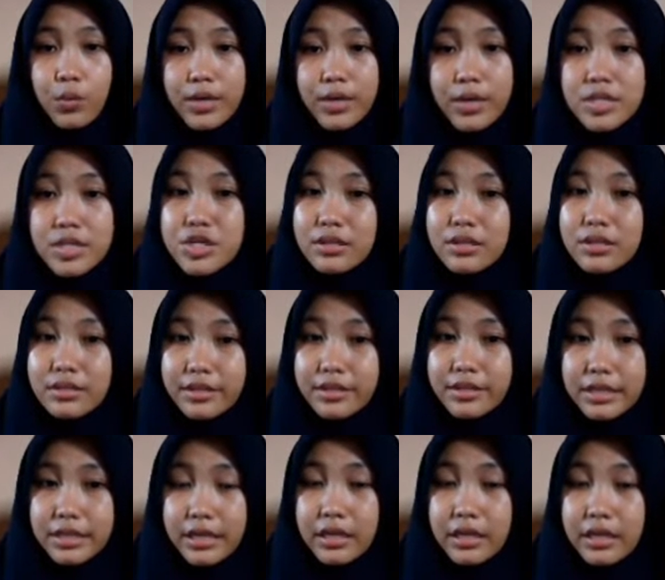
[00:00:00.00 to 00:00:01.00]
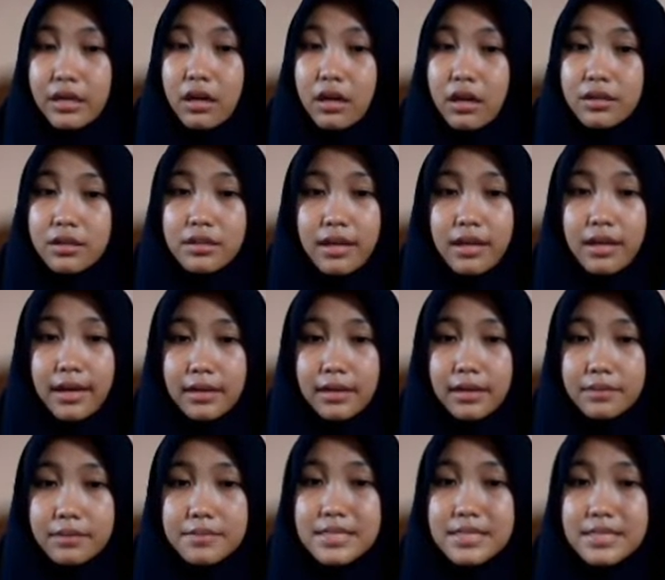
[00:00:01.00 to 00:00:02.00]
which learning
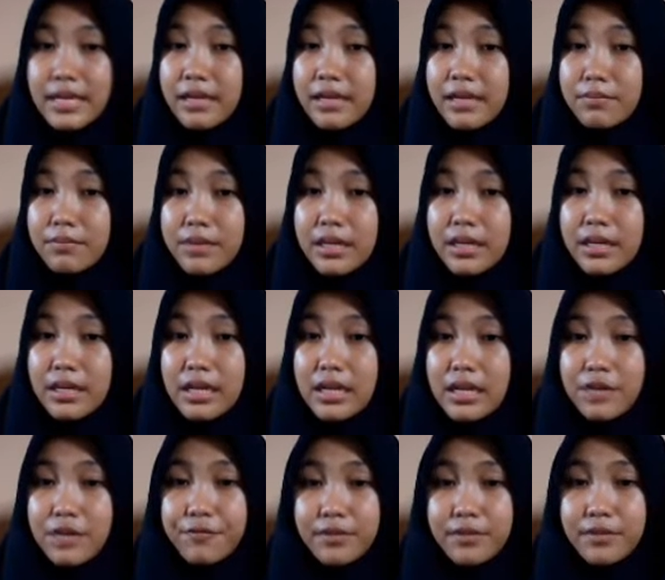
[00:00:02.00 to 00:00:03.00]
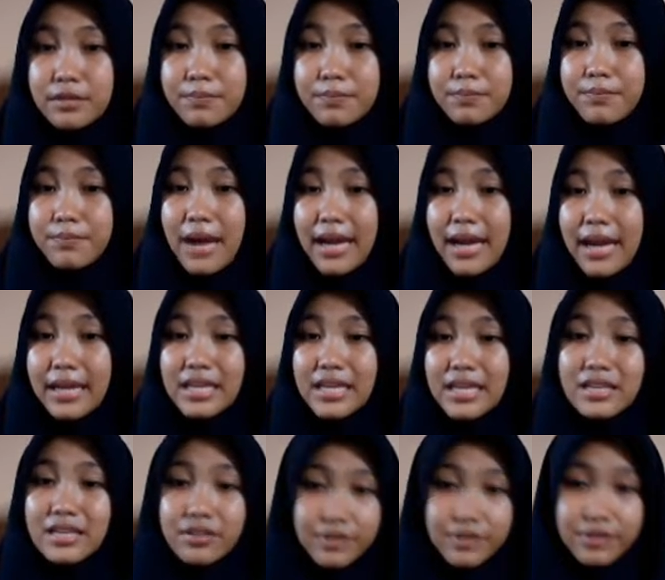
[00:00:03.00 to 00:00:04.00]
outcomes can be delivered by
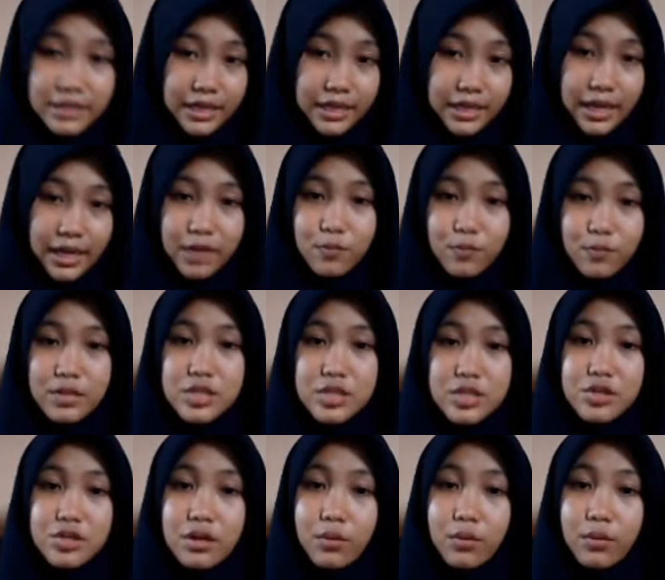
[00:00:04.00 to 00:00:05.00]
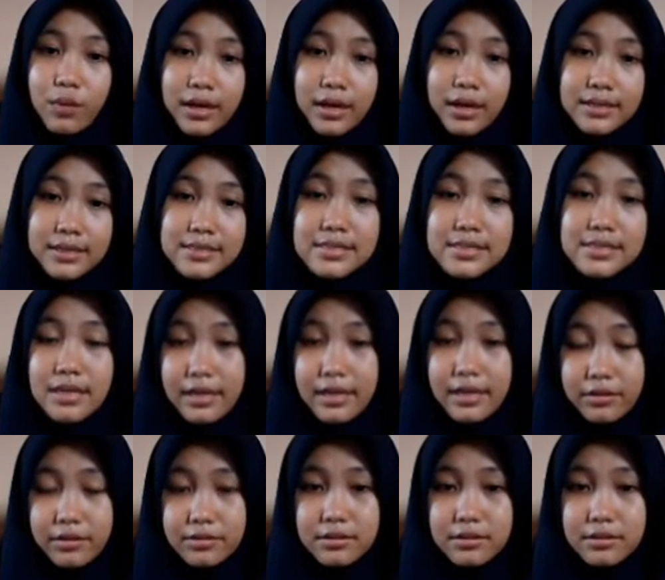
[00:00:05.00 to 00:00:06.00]
e-learning and which ones
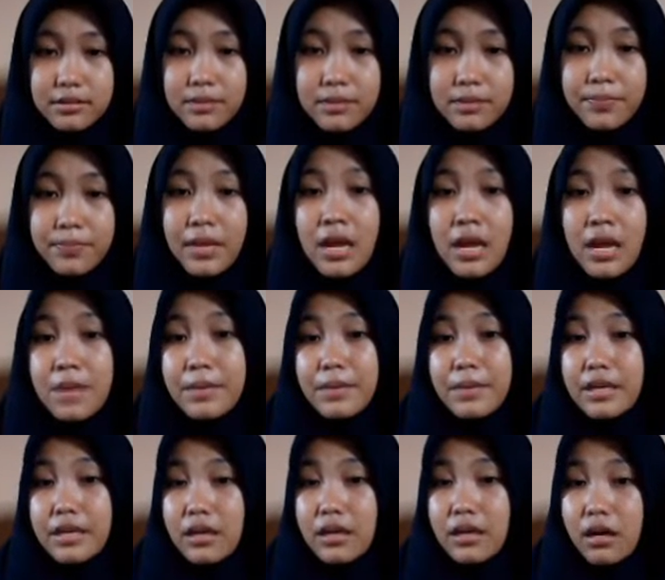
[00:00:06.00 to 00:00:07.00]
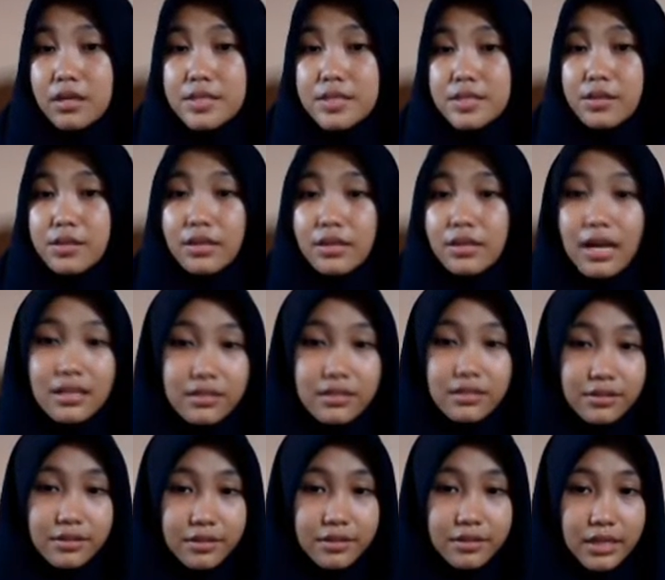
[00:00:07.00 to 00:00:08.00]
cannot. Because not
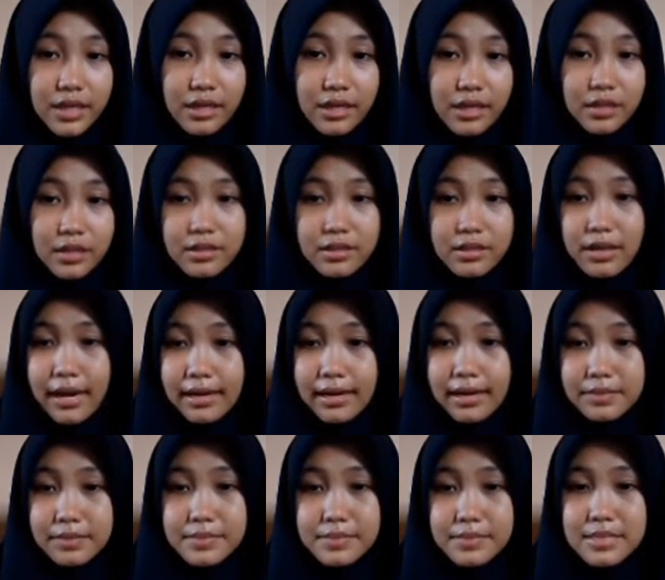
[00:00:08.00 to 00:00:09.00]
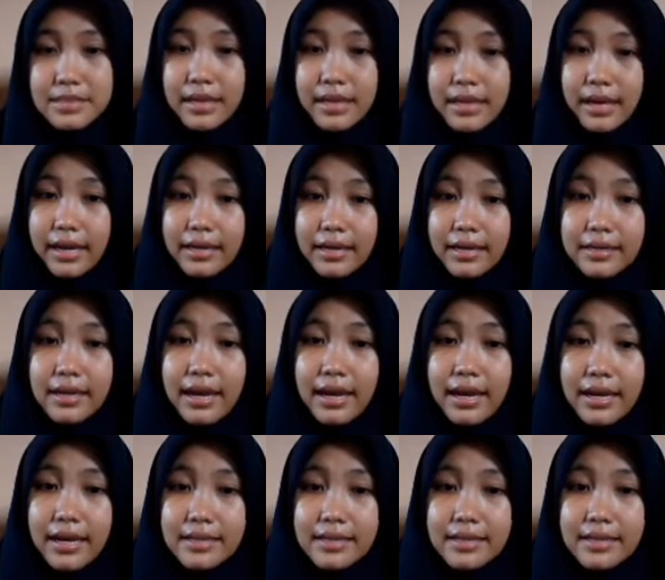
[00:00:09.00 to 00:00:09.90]
all learning outcomes can